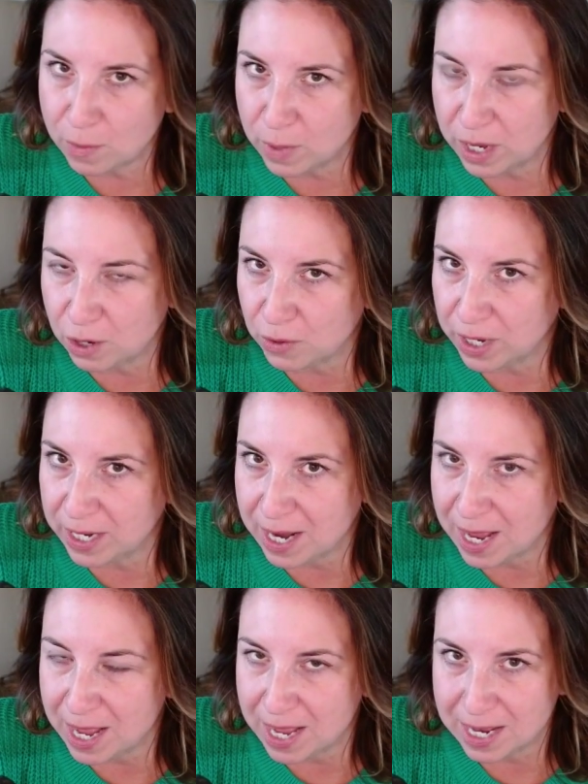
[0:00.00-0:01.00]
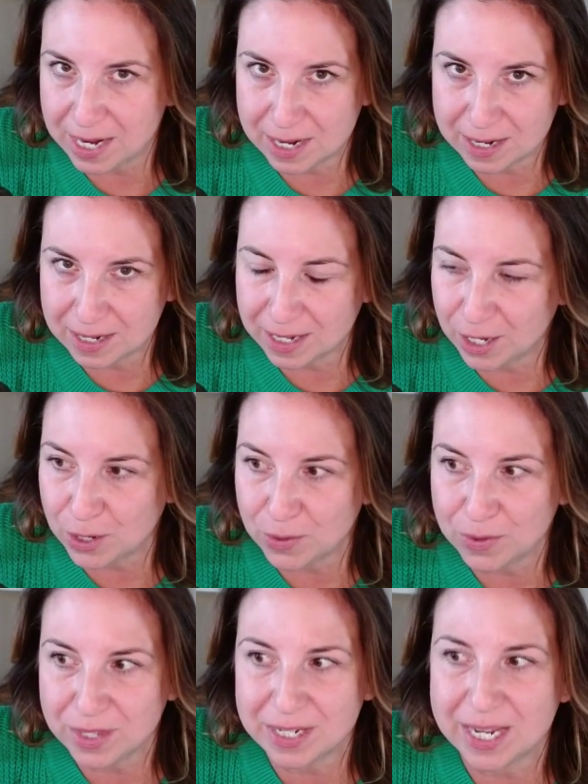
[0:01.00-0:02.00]
agreed on,
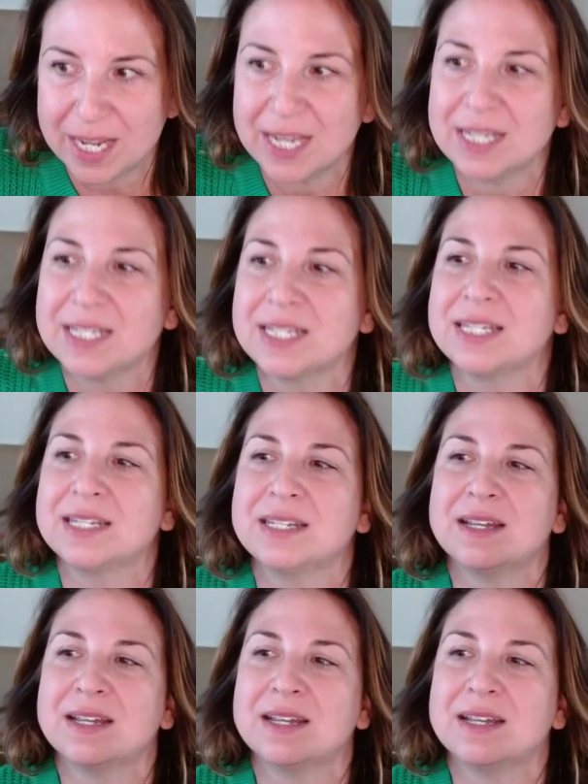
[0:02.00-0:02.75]
the date